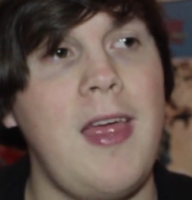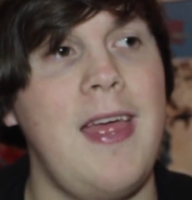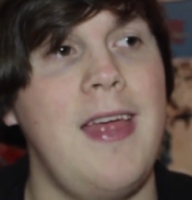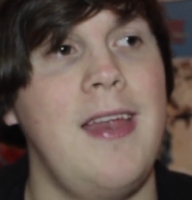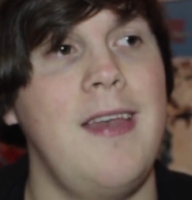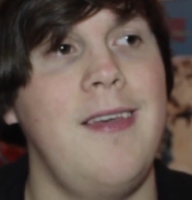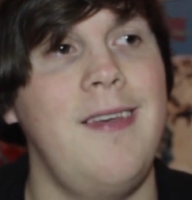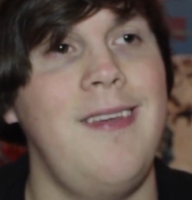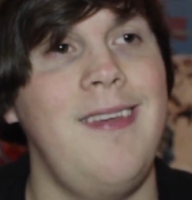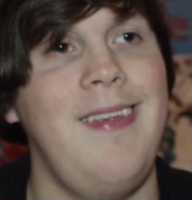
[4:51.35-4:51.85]

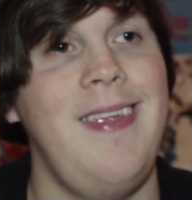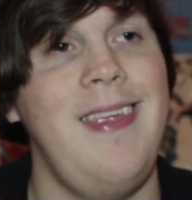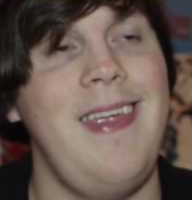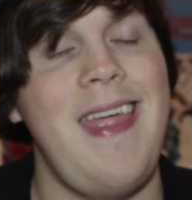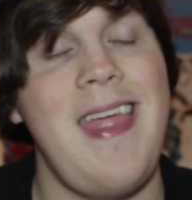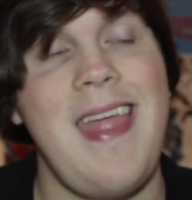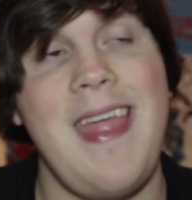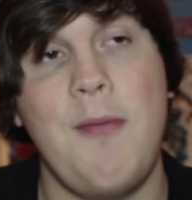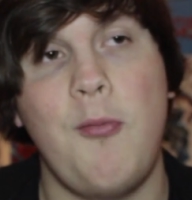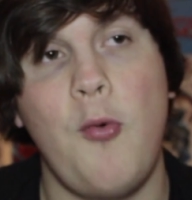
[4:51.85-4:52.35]
and
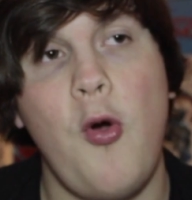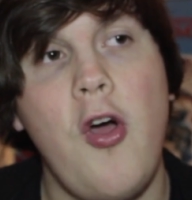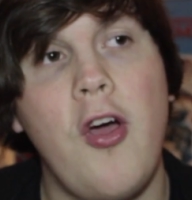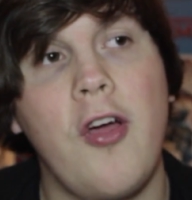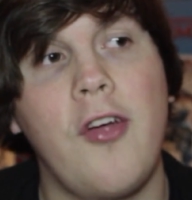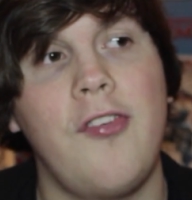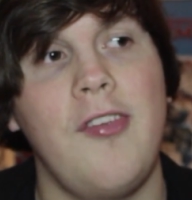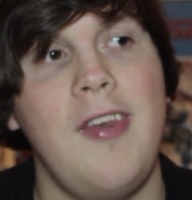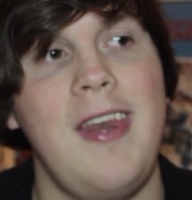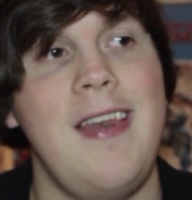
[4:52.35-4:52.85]
it
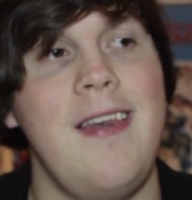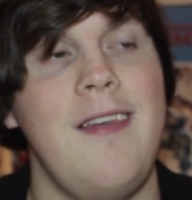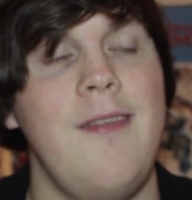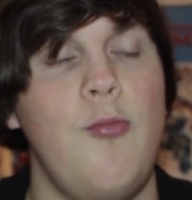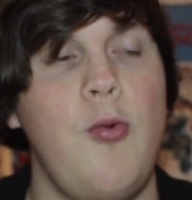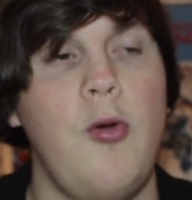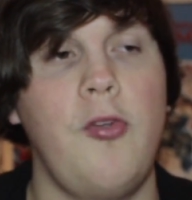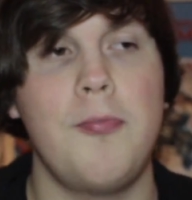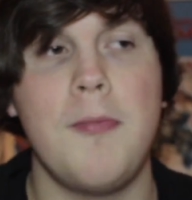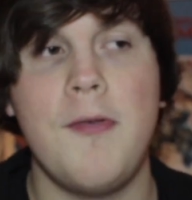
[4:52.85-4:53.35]
works,
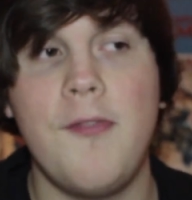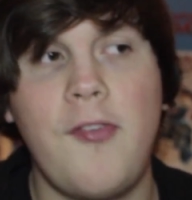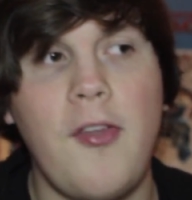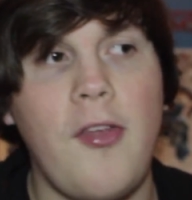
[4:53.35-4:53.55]
and Will Smith